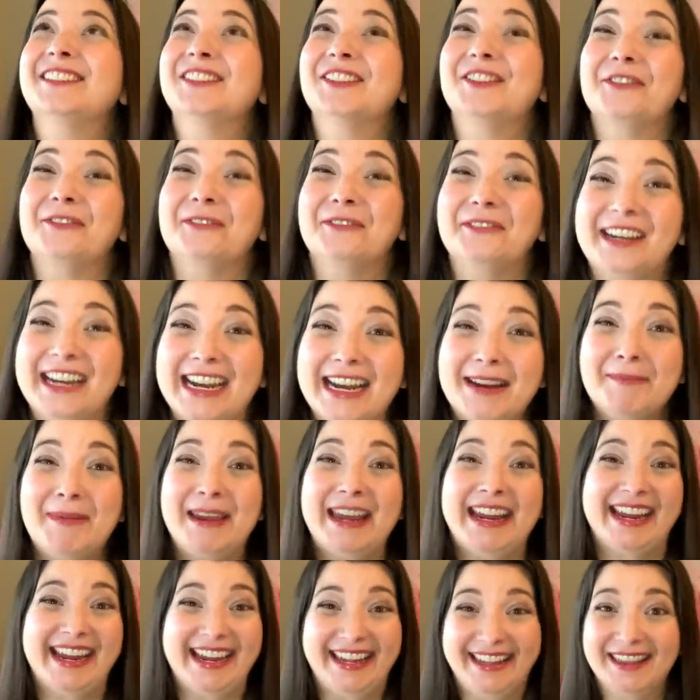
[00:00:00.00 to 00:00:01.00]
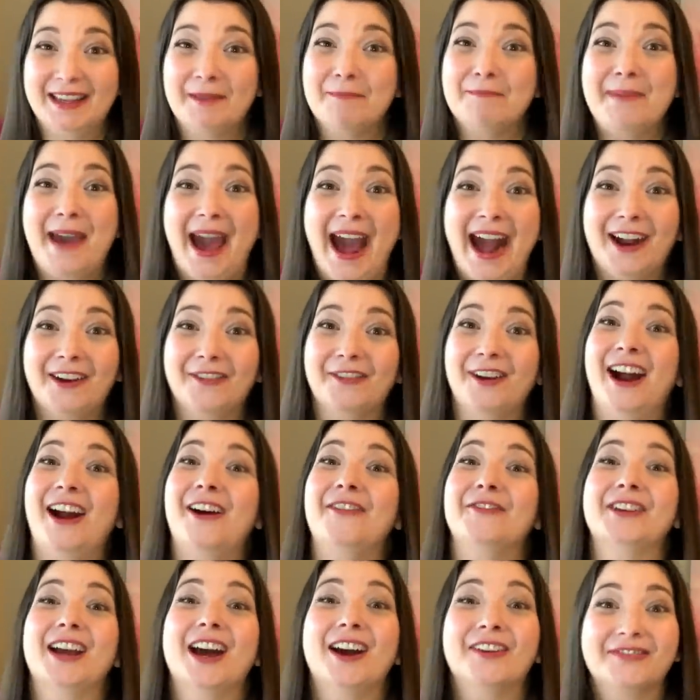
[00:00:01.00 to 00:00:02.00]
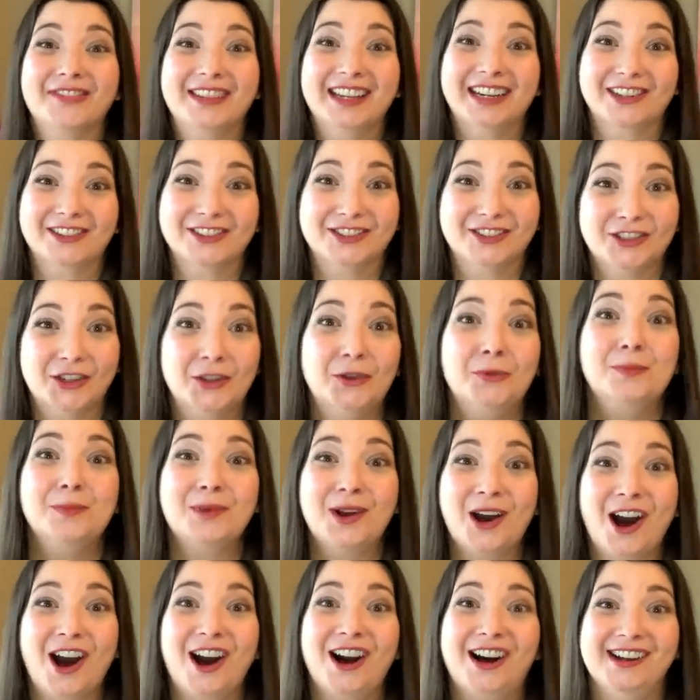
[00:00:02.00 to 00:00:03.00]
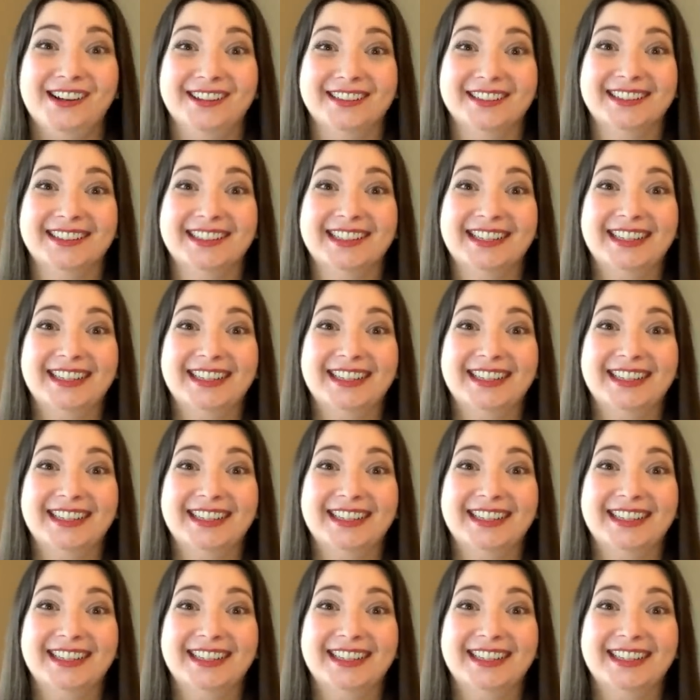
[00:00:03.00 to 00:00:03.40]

screaming in the background of their Zoom calls.